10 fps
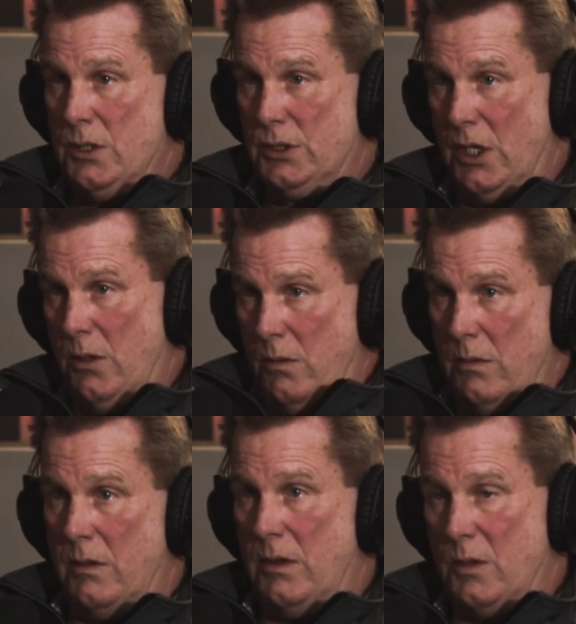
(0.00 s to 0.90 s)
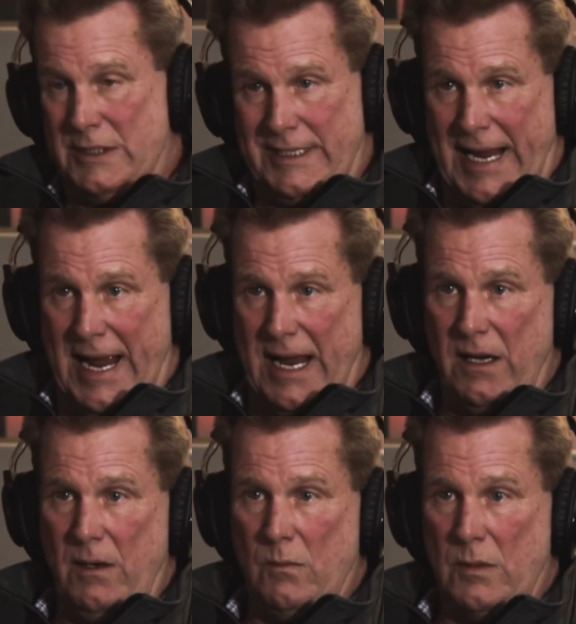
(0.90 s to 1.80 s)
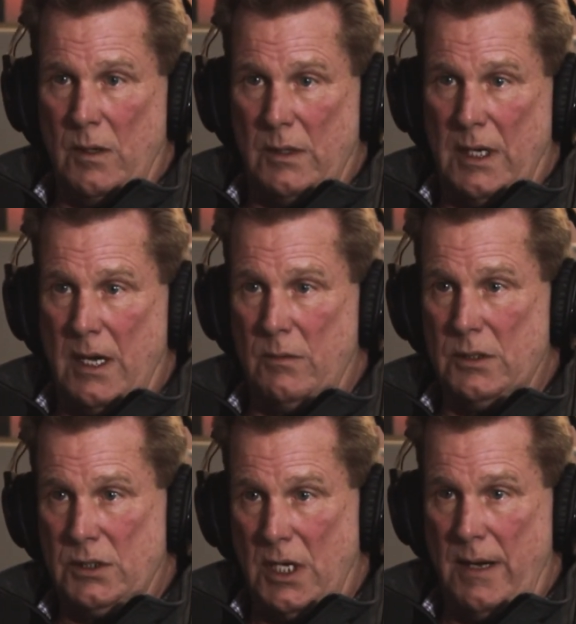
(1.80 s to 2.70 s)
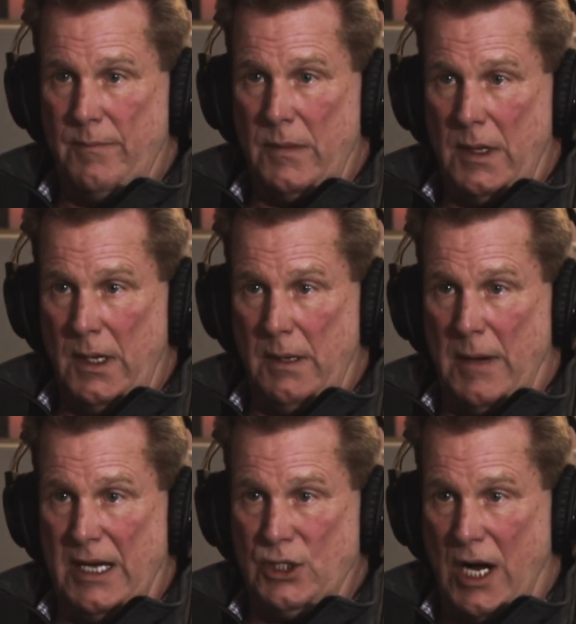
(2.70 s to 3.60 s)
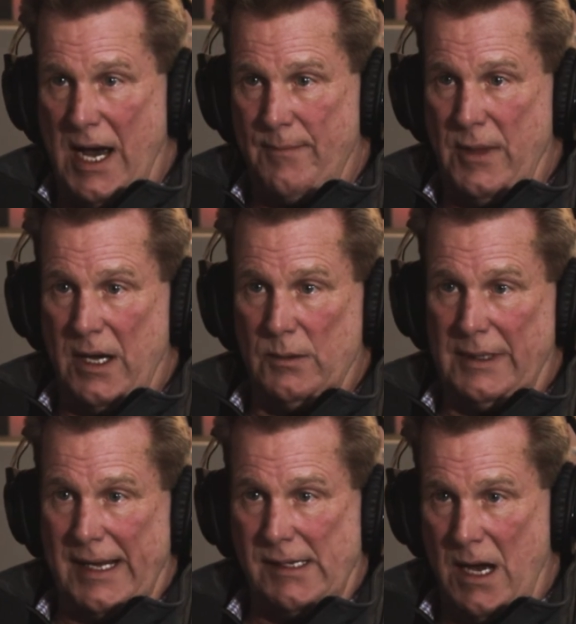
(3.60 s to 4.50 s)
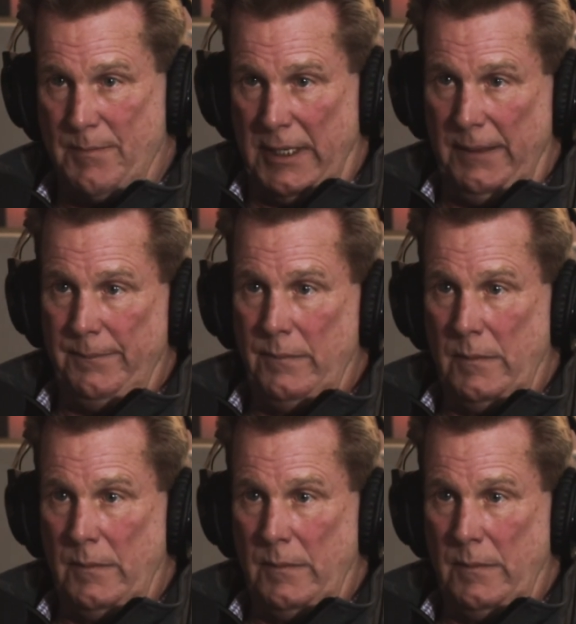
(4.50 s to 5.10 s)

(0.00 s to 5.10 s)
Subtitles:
So there was a day when I was in my job there with that company